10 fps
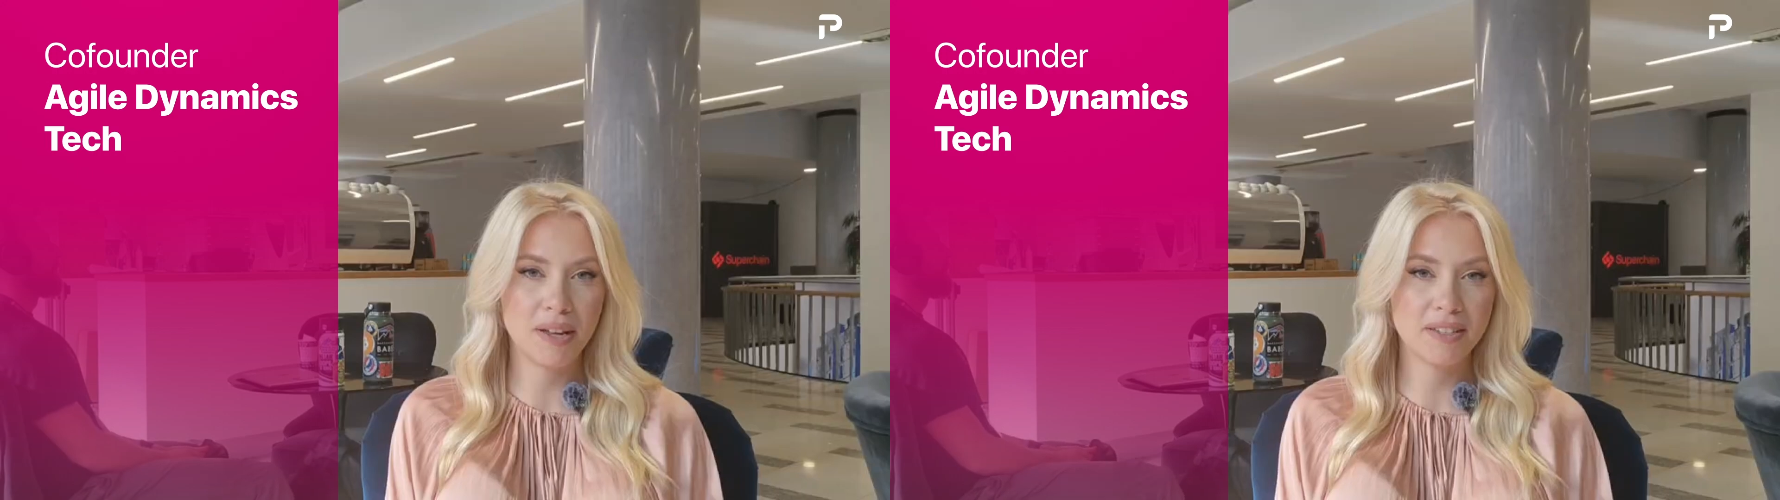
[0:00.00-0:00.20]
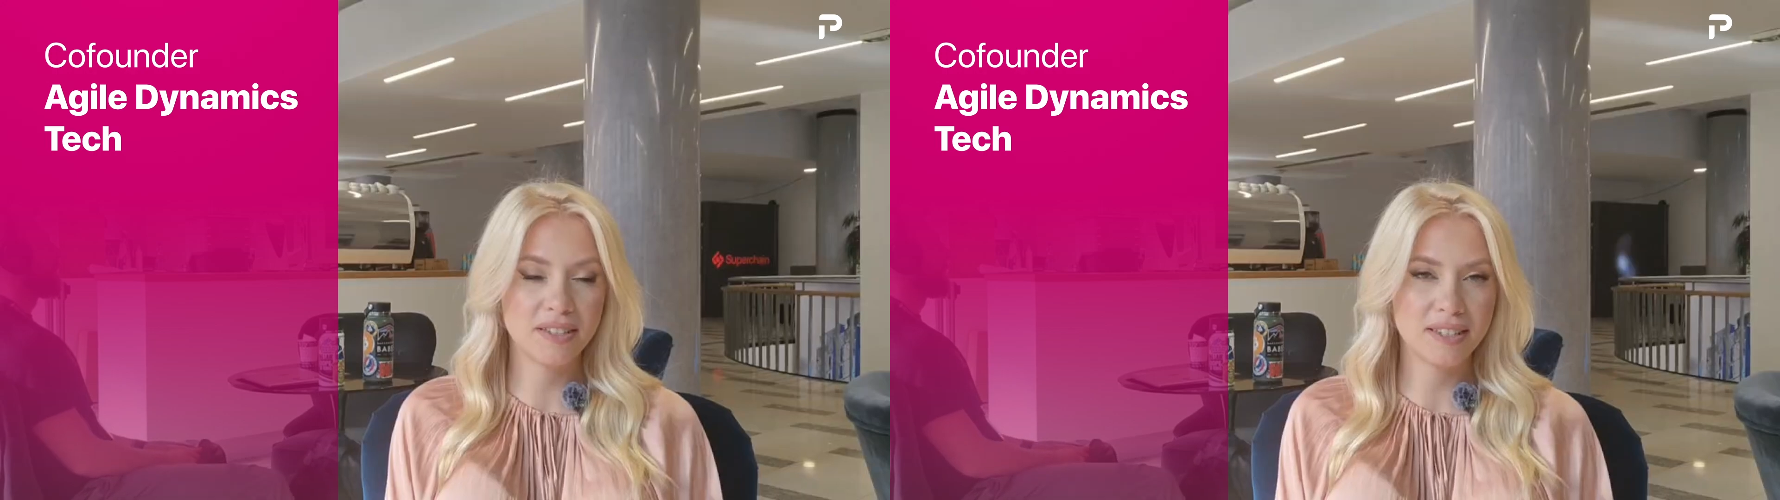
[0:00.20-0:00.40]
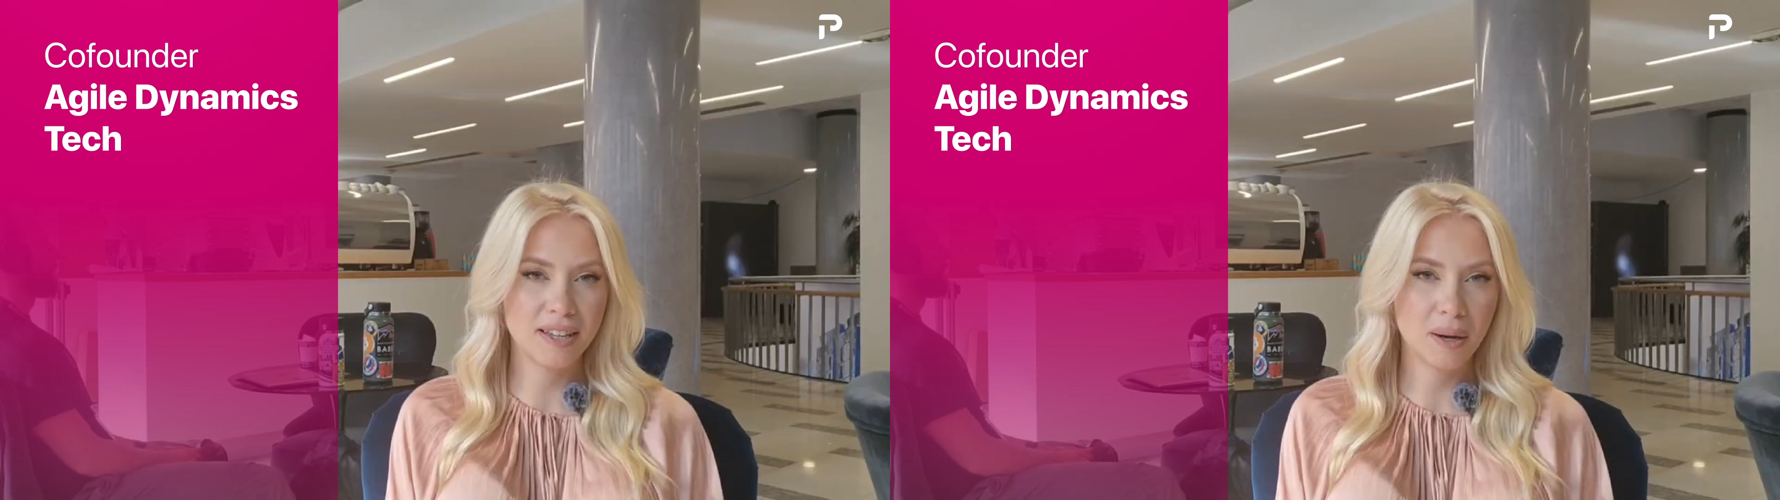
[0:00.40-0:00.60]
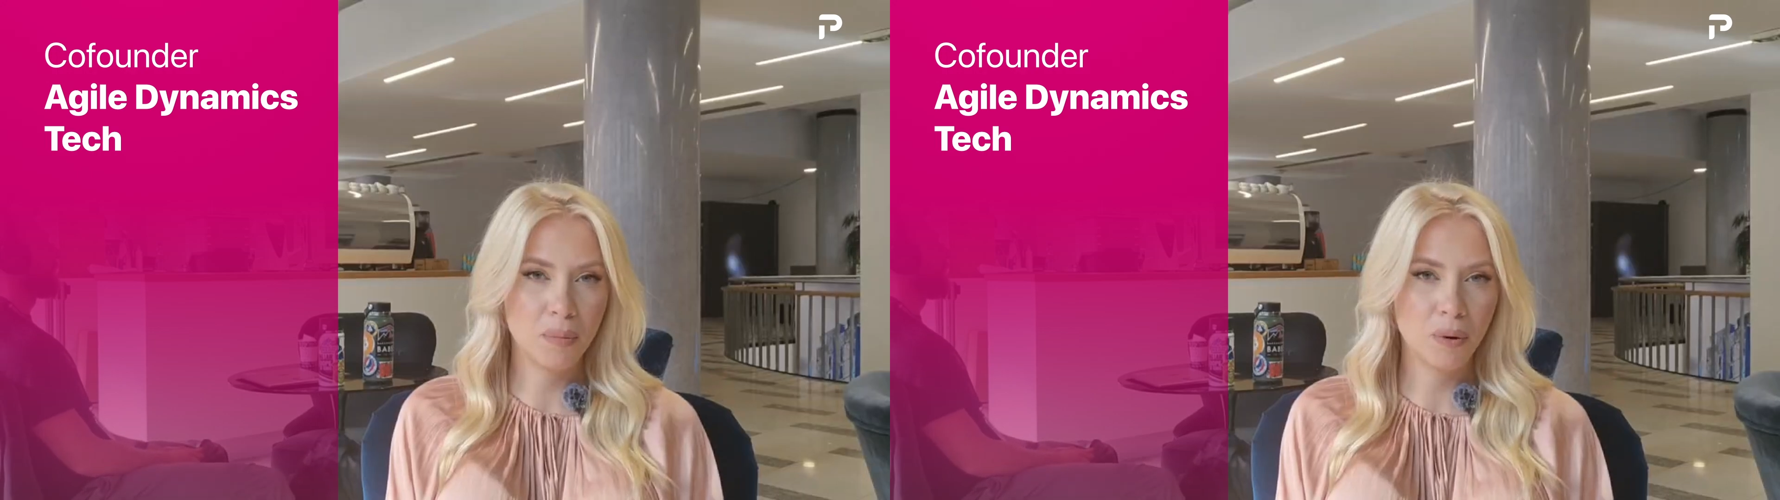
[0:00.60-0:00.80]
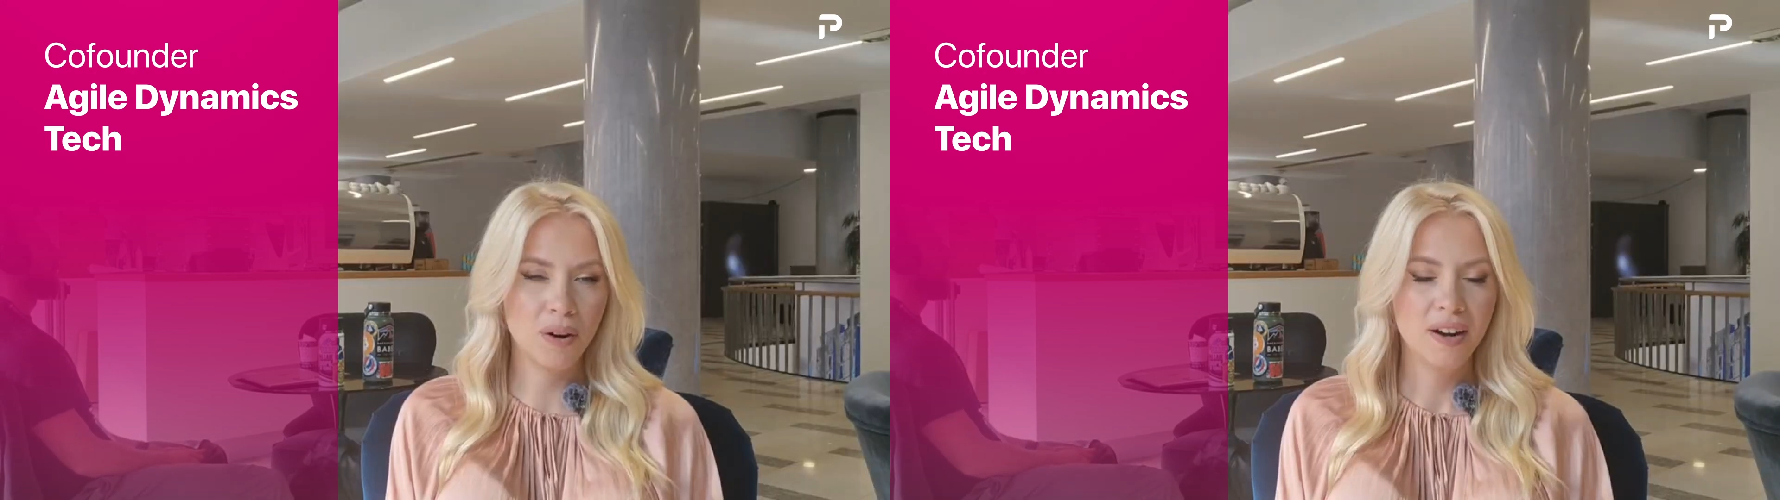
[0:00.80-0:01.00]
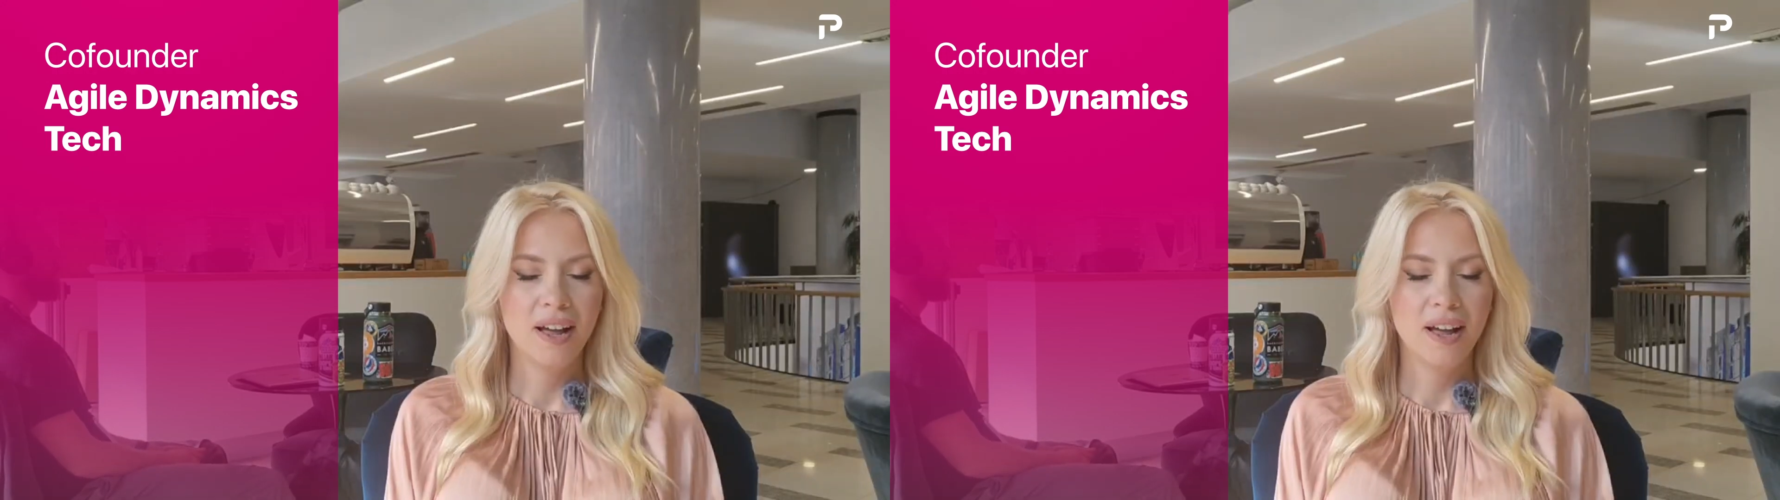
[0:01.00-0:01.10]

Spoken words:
based in Singapore.